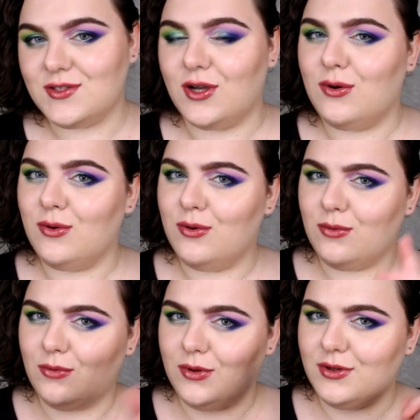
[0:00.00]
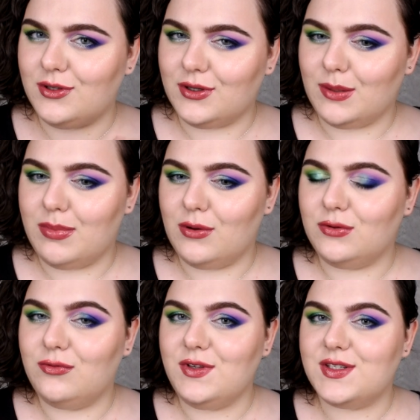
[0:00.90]
so we will talk
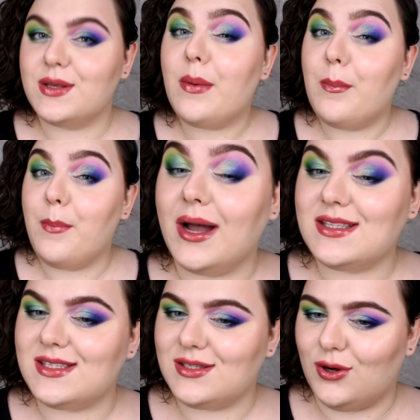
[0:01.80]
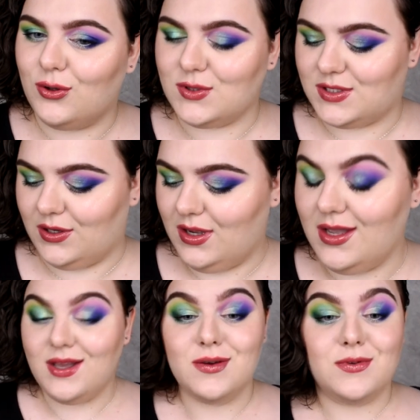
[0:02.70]
about these buts also.
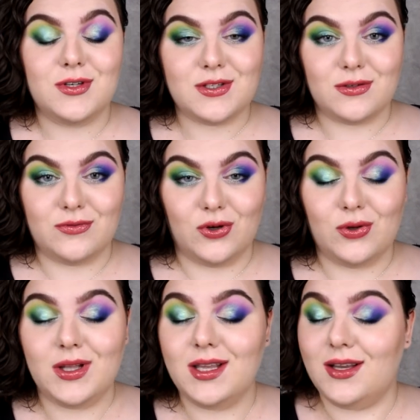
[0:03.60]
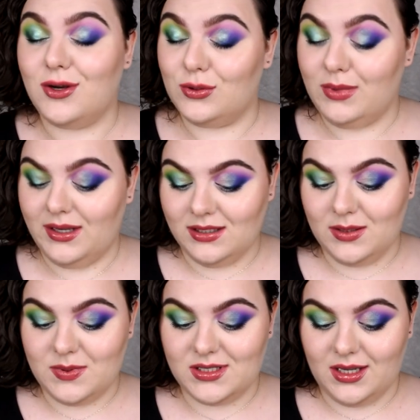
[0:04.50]
First of all, on my
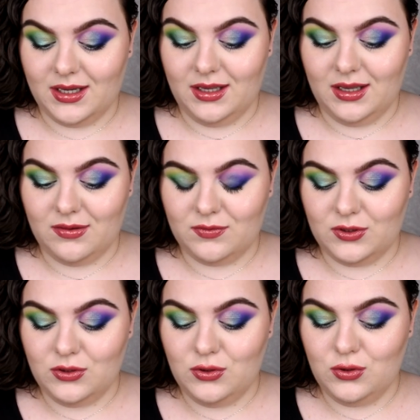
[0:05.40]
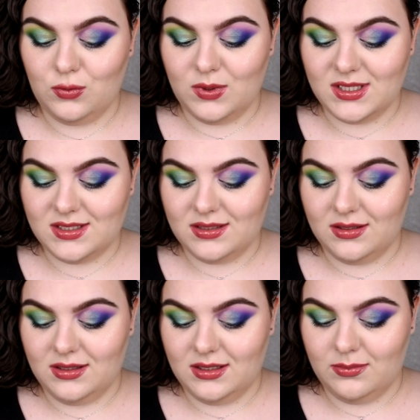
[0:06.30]
lips I have the newest
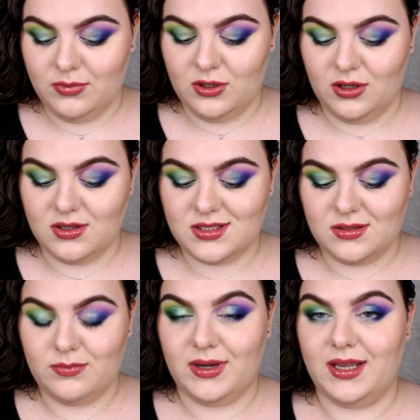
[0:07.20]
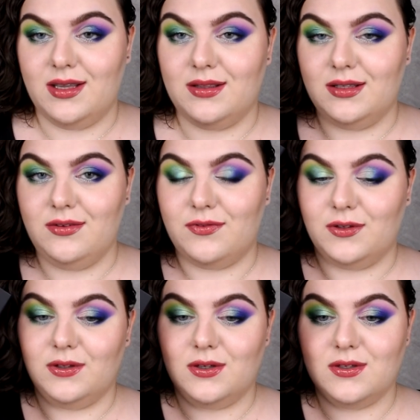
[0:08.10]
lip gloss by
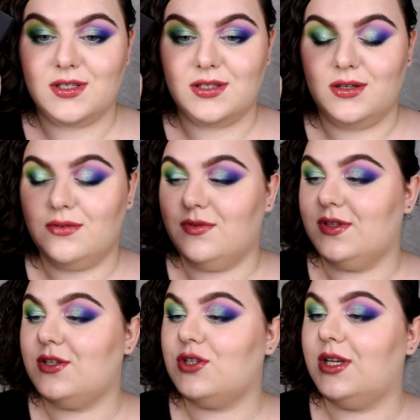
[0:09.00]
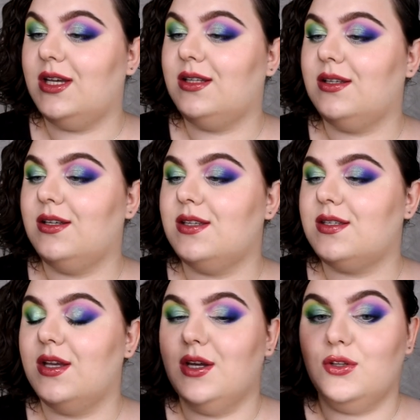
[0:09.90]
Lethal also. This shade
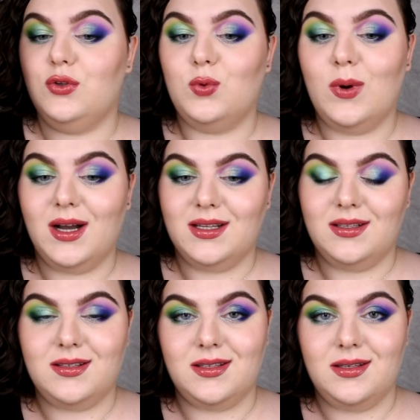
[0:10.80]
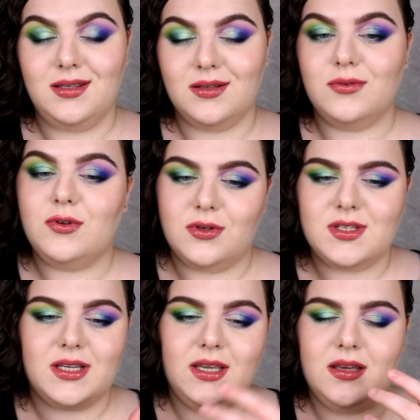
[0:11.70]
is Duality. Of
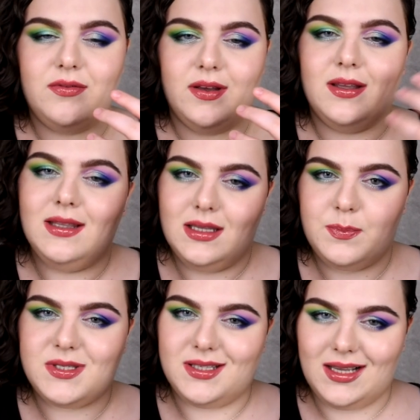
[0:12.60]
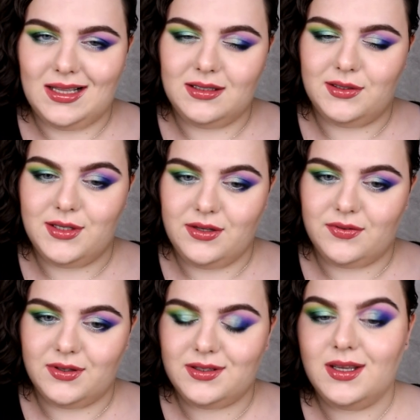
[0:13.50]
course I have a lipstick
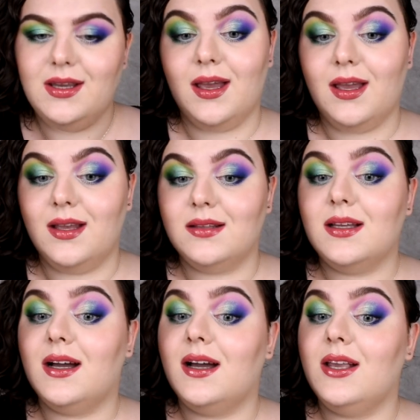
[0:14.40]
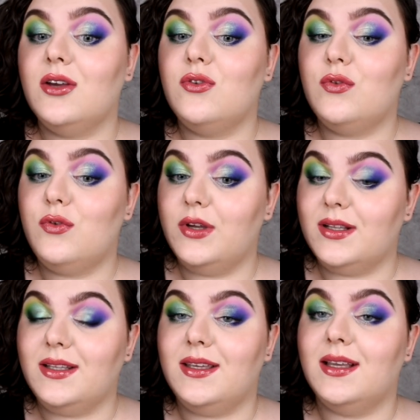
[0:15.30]
underneath it and I
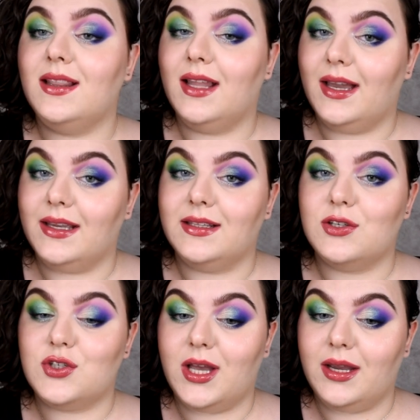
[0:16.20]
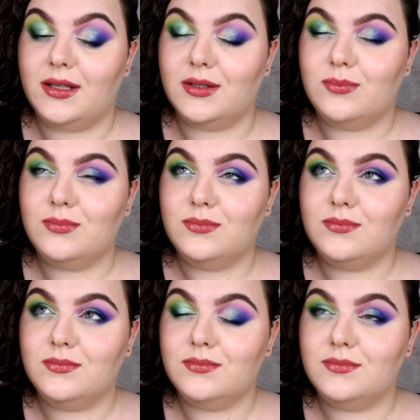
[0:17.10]
really like the shine.
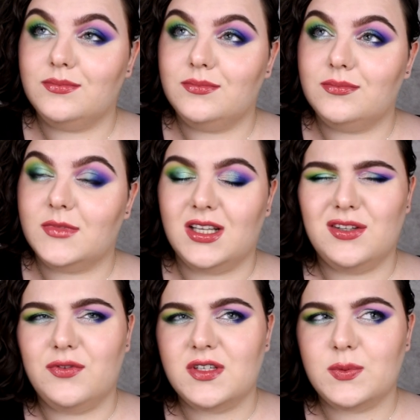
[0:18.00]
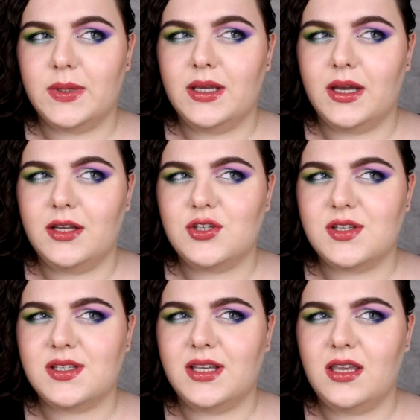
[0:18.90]
And this way I
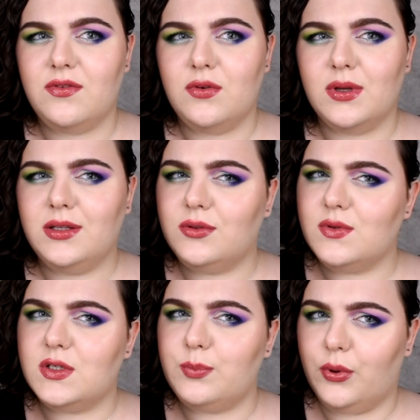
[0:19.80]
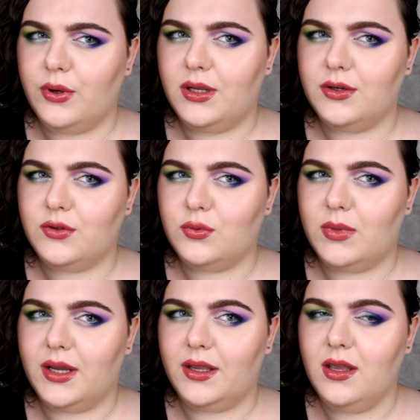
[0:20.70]
just gave you a little spoiler to
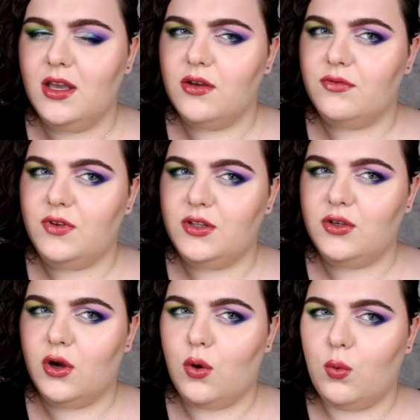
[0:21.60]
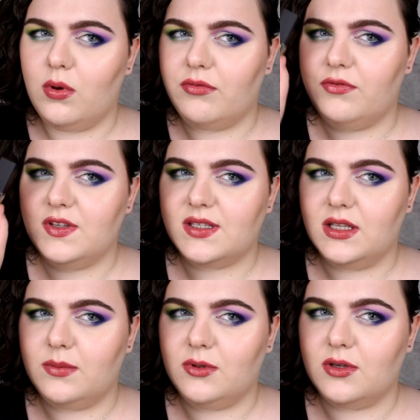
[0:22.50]
my video with these lip